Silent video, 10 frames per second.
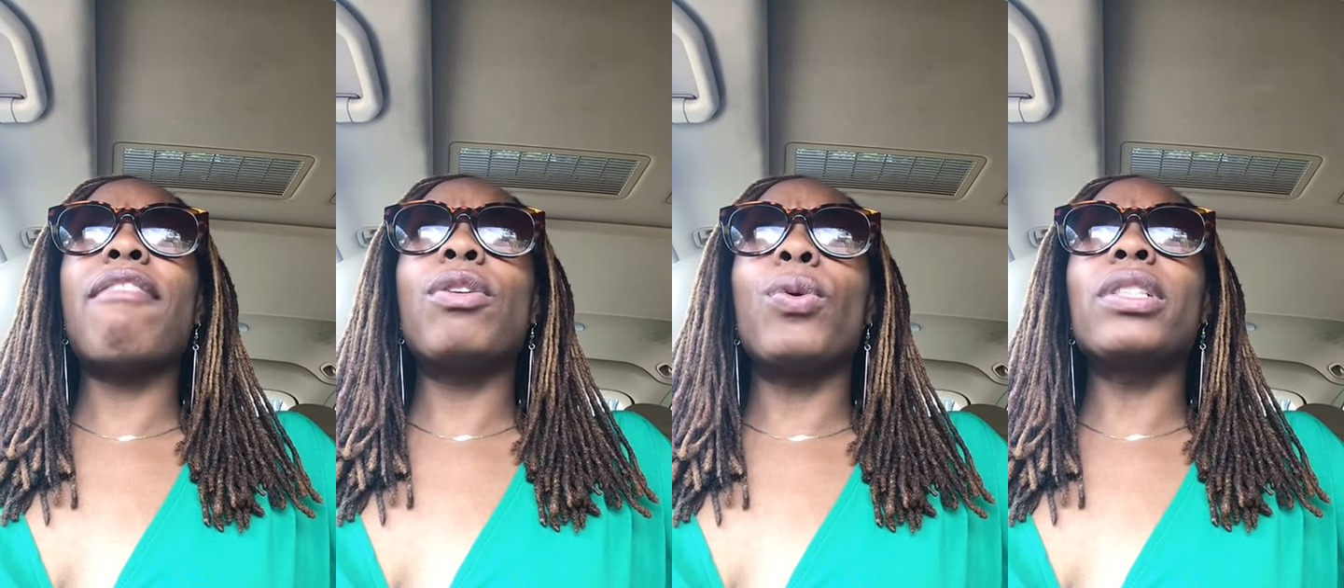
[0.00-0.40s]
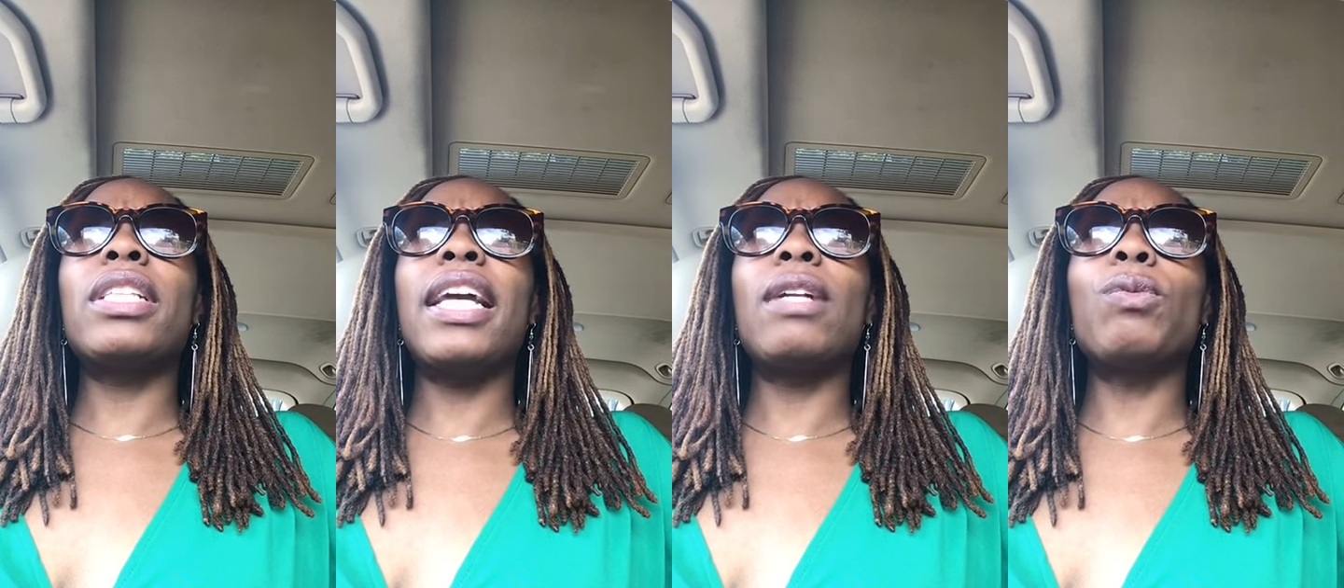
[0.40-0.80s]

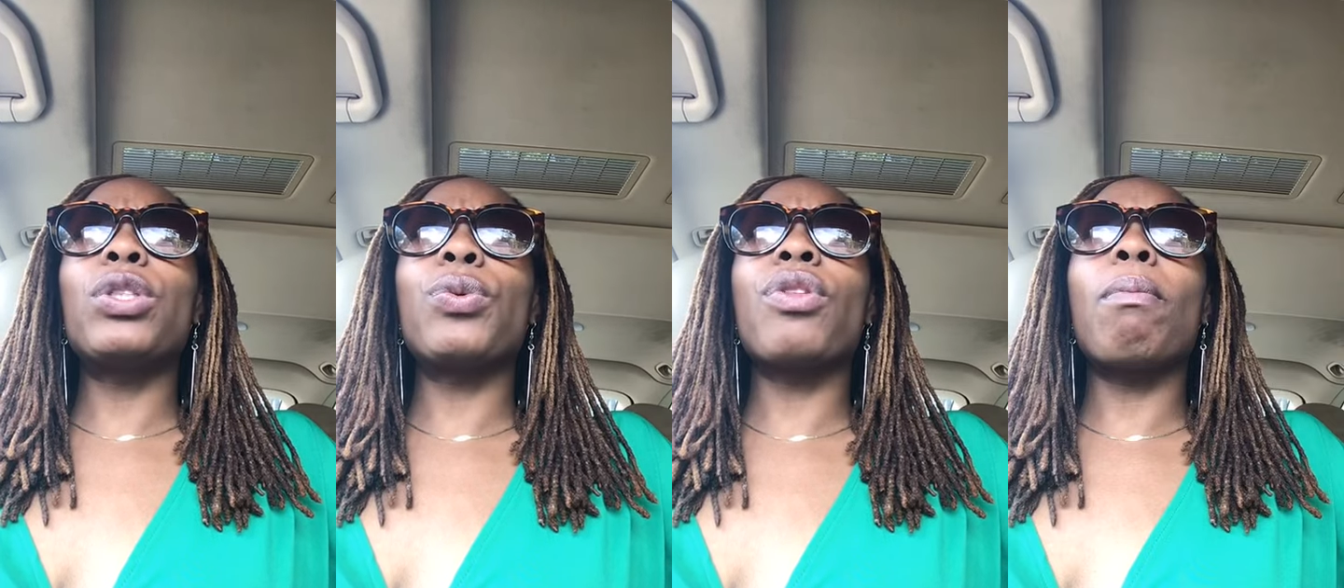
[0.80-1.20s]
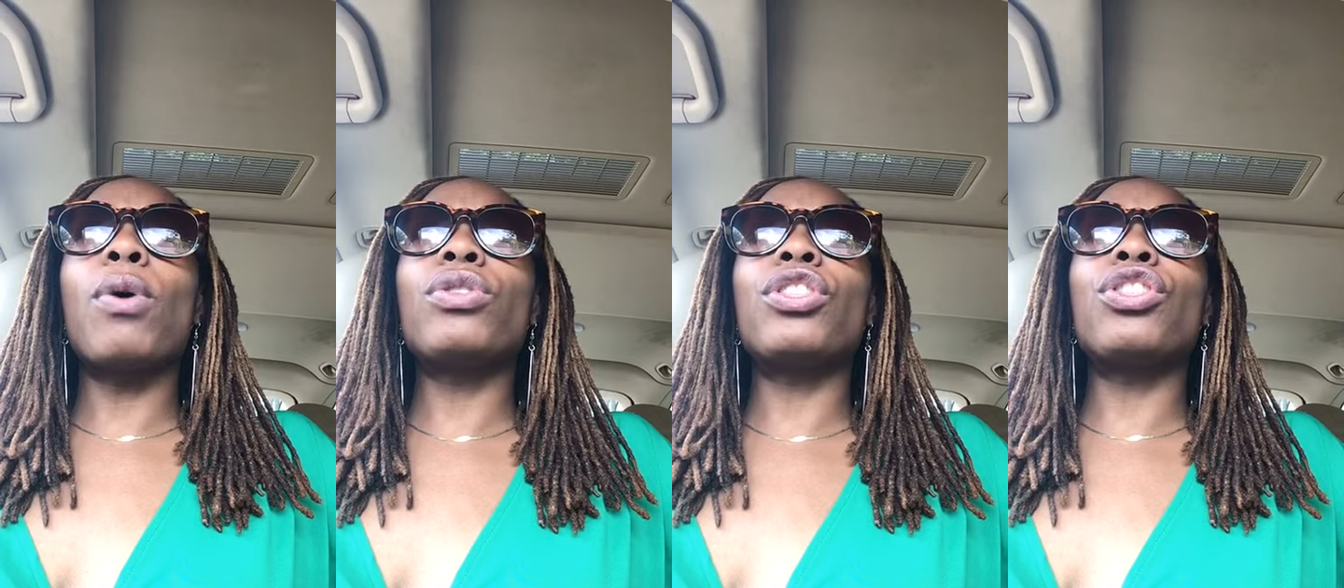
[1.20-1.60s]
7 or 10,
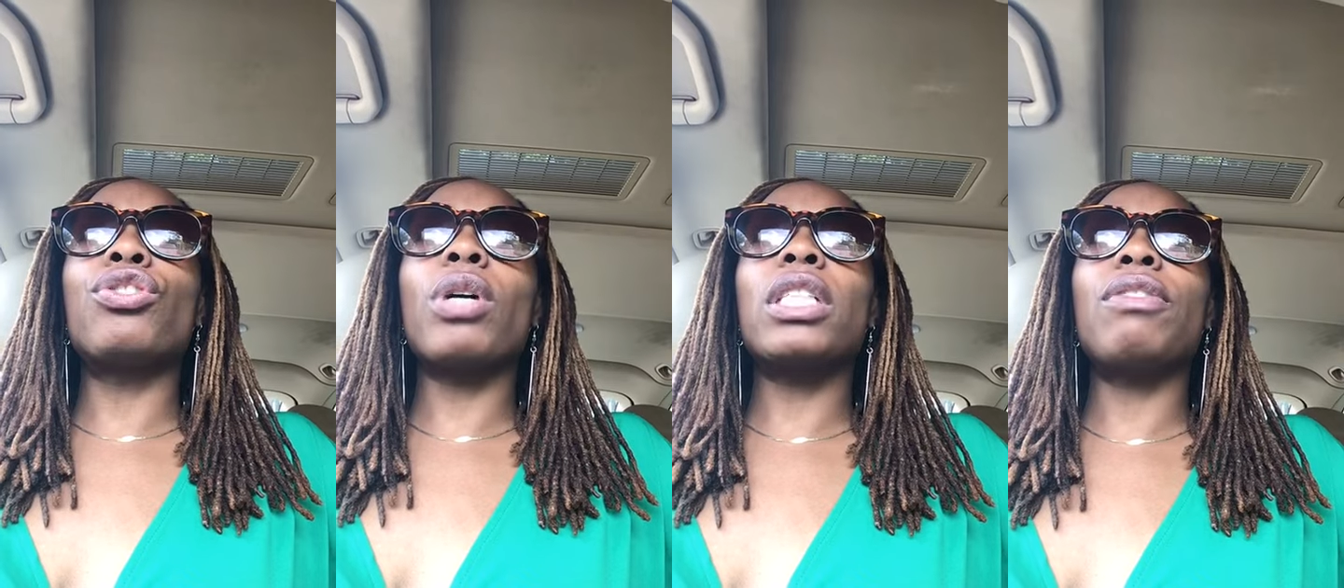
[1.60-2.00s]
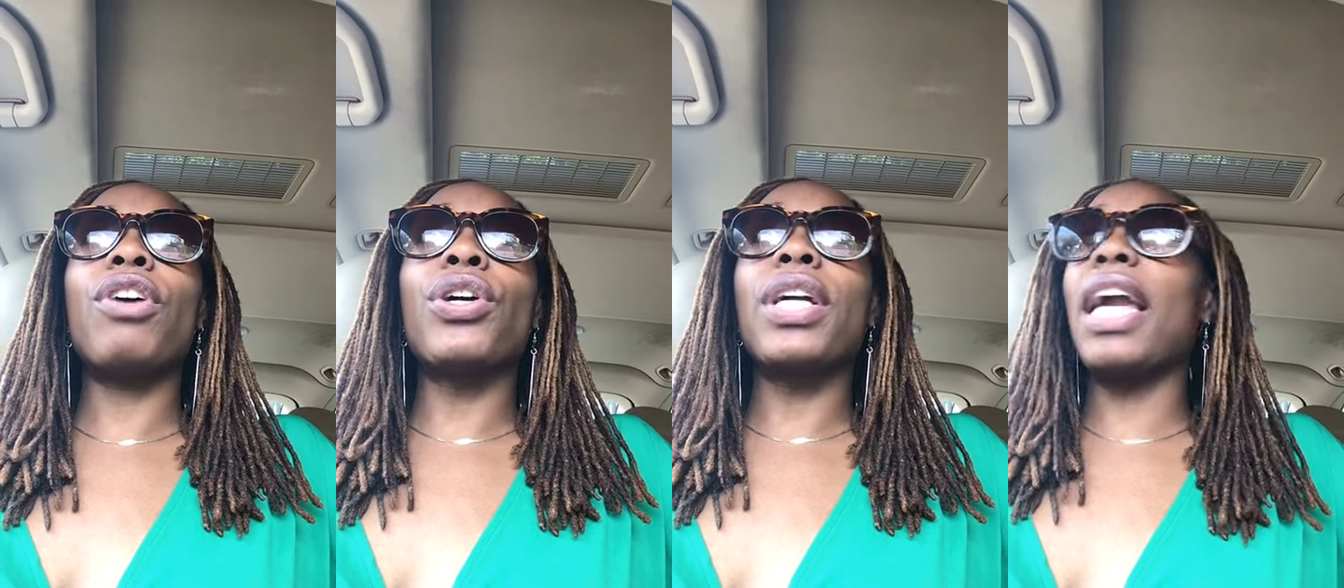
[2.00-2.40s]
which were the most
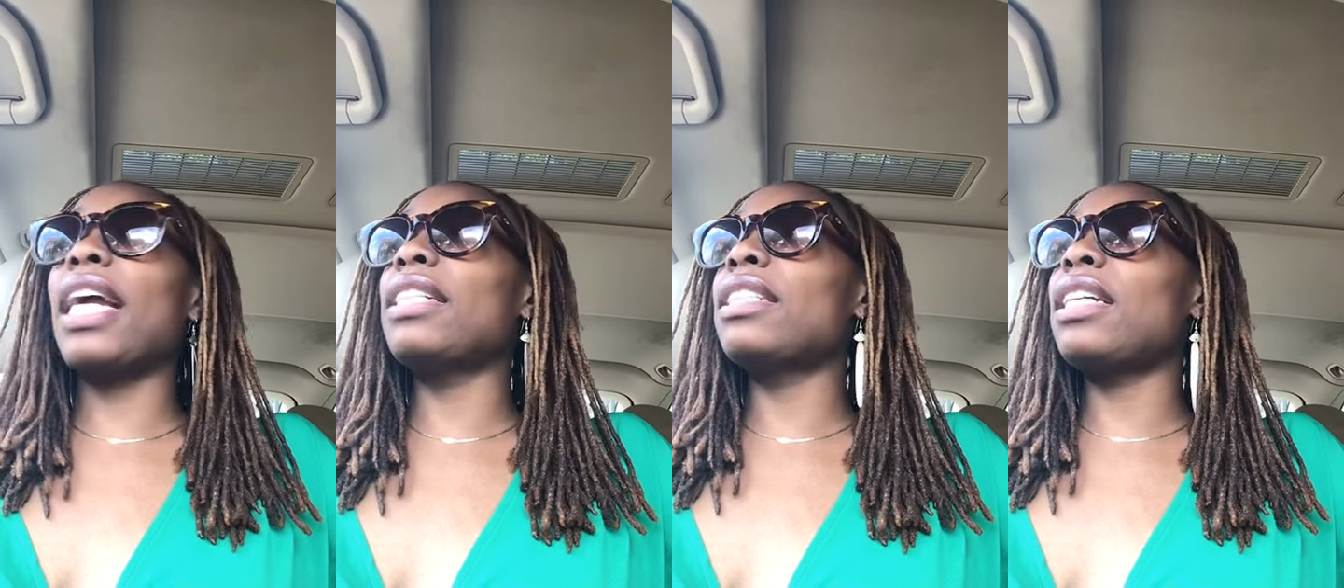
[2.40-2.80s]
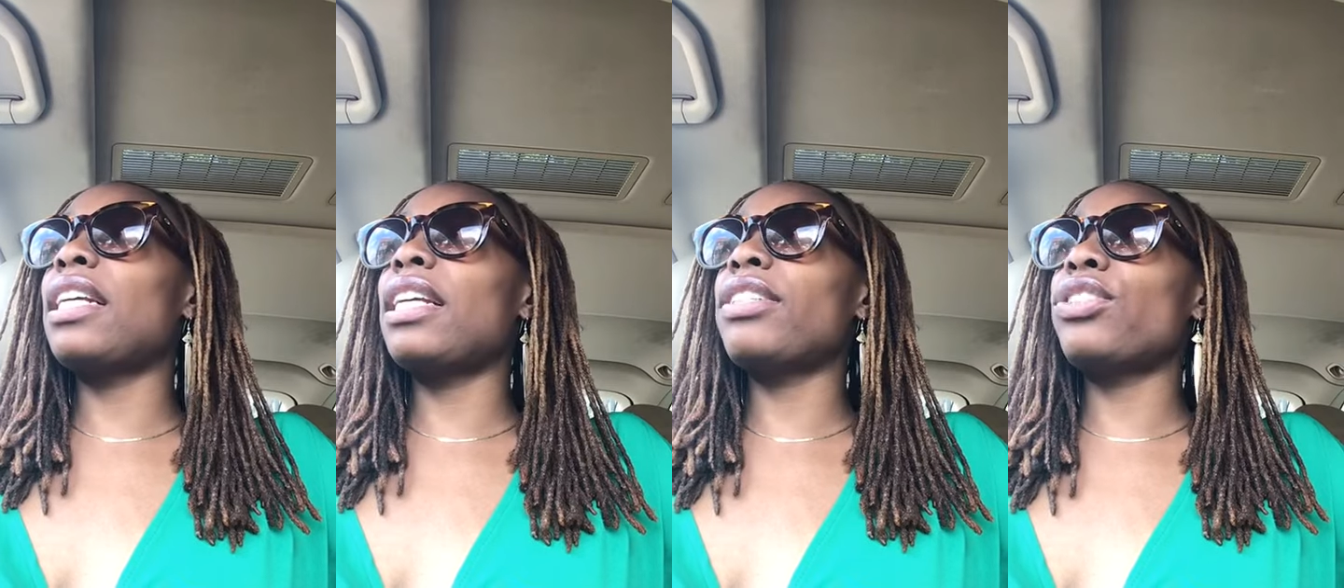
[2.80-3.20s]
destructive
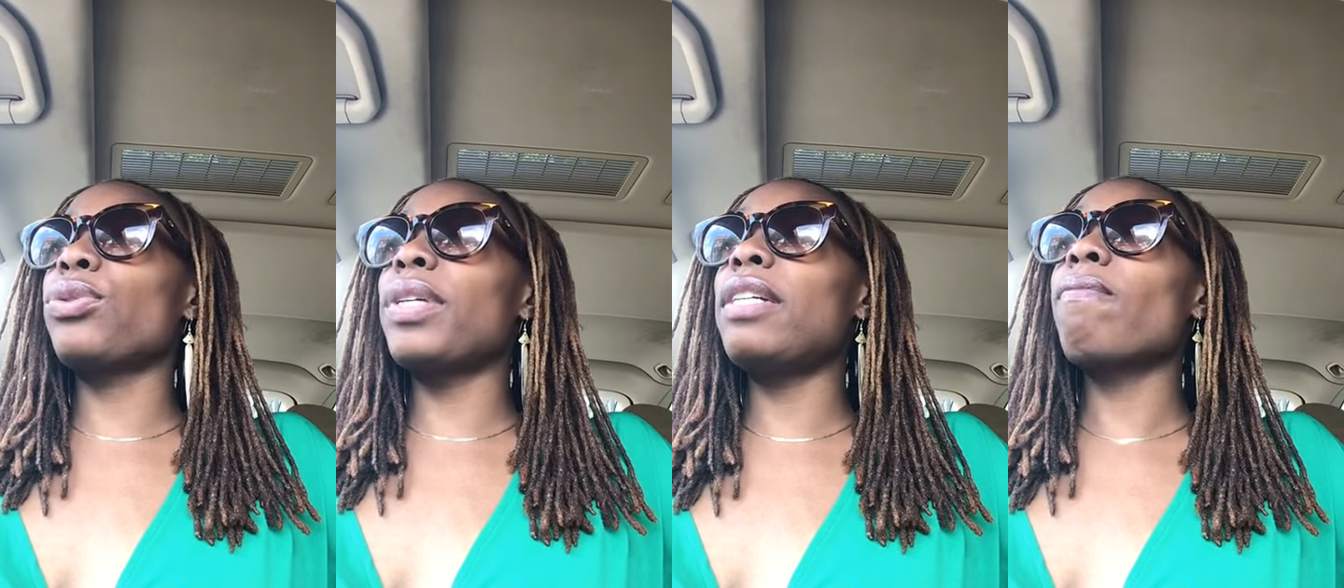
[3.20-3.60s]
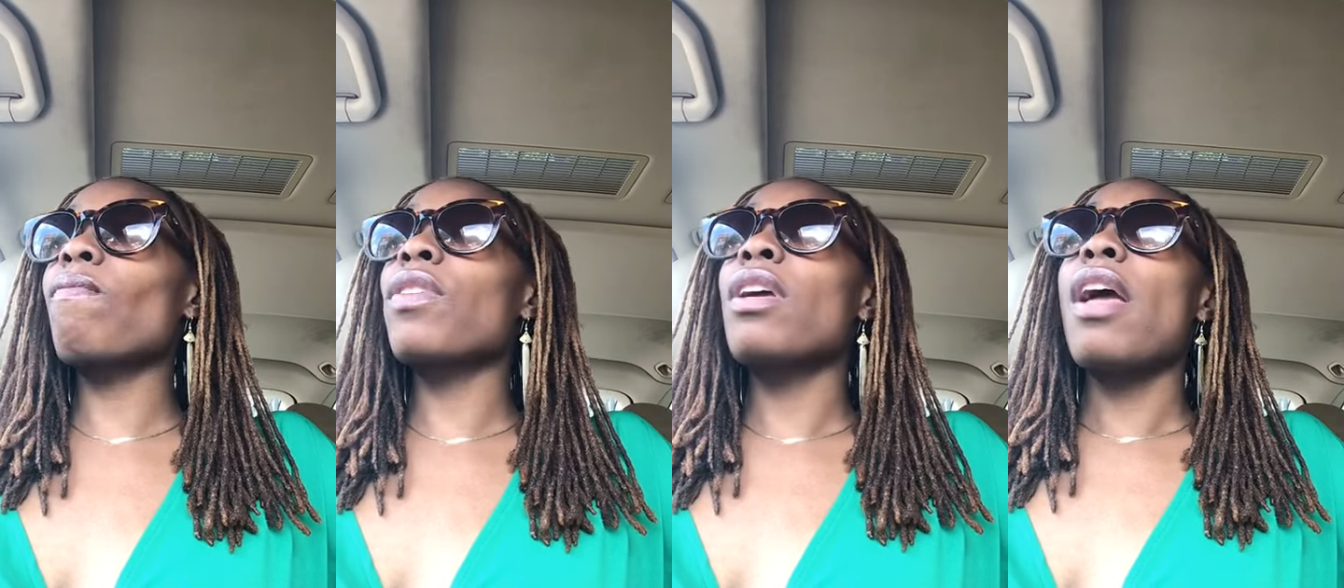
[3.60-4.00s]
hurricanes in
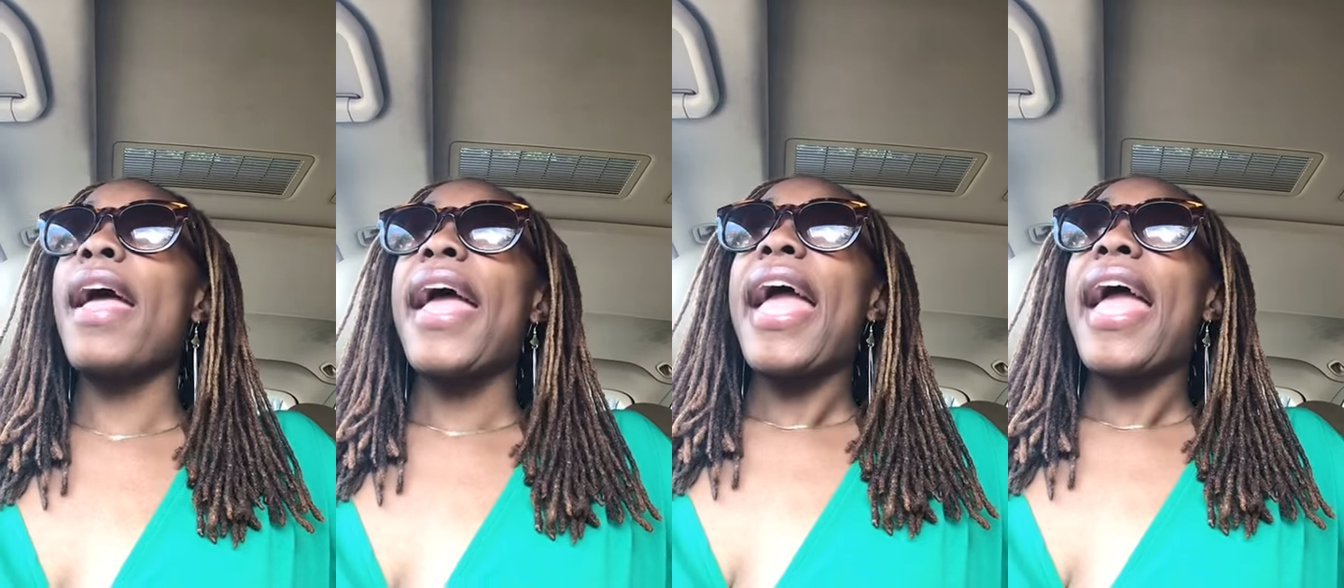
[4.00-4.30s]
history.